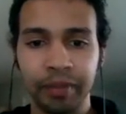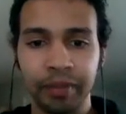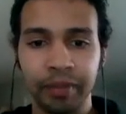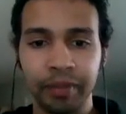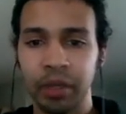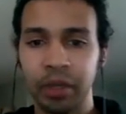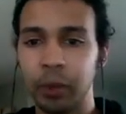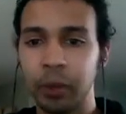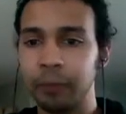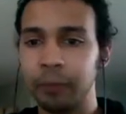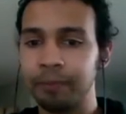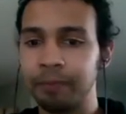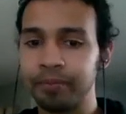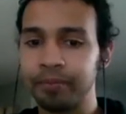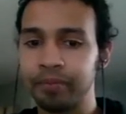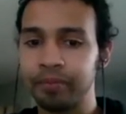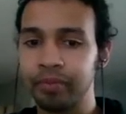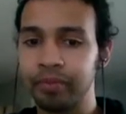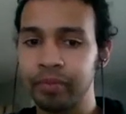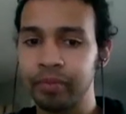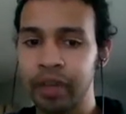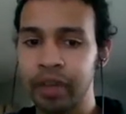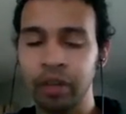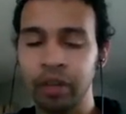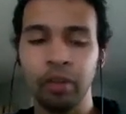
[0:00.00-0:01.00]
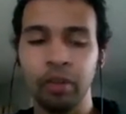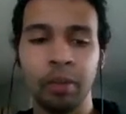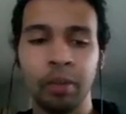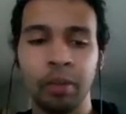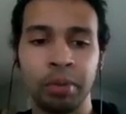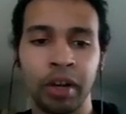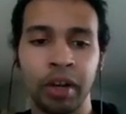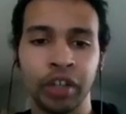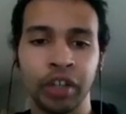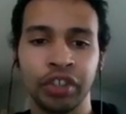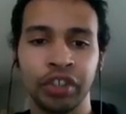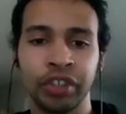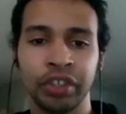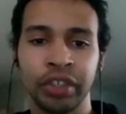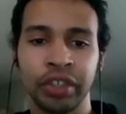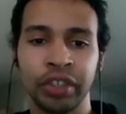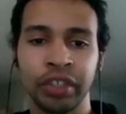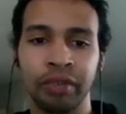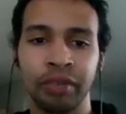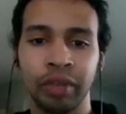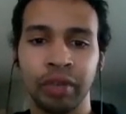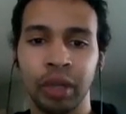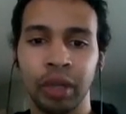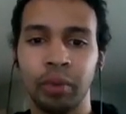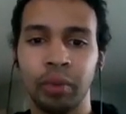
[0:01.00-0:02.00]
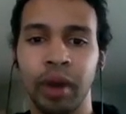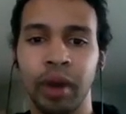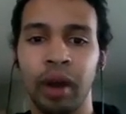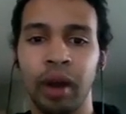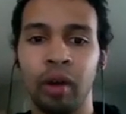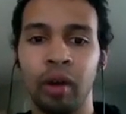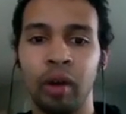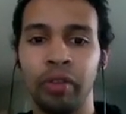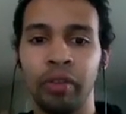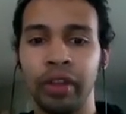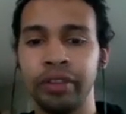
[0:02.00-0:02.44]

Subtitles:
So they do the production side really well.